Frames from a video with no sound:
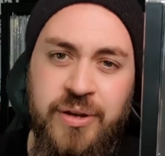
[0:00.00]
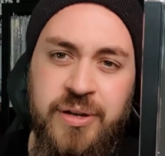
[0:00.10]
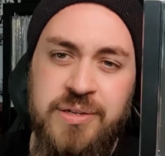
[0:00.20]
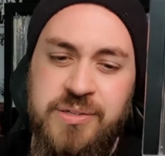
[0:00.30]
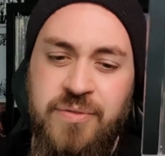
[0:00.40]
and
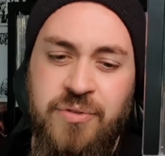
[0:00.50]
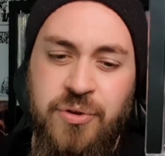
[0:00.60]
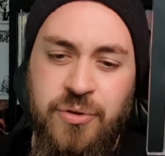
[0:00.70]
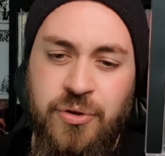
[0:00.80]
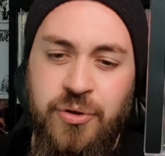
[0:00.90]
as they've
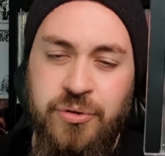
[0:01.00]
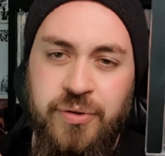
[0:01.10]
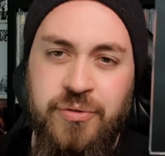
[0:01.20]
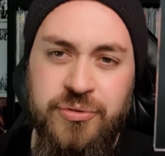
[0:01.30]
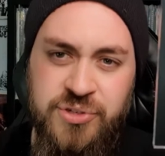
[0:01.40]
gone on,
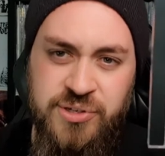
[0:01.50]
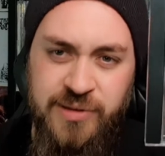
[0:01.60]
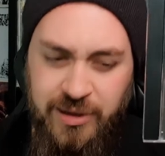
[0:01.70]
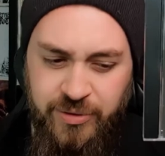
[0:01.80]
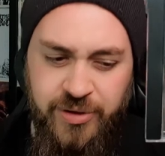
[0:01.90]
they've got
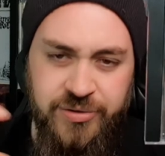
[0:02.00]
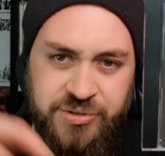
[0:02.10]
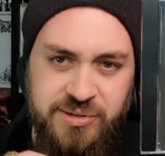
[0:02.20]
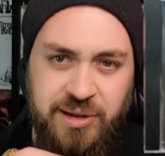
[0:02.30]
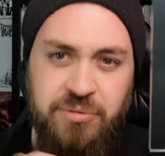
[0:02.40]
slower and
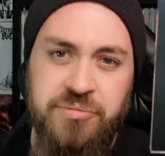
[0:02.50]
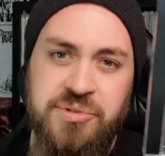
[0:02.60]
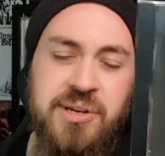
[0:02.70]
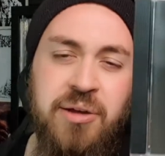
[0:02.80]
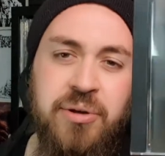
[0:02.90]
slower and
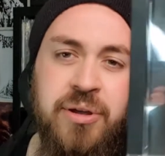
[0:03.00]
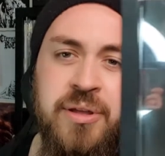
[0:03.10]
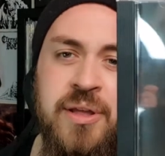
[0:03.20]
slower.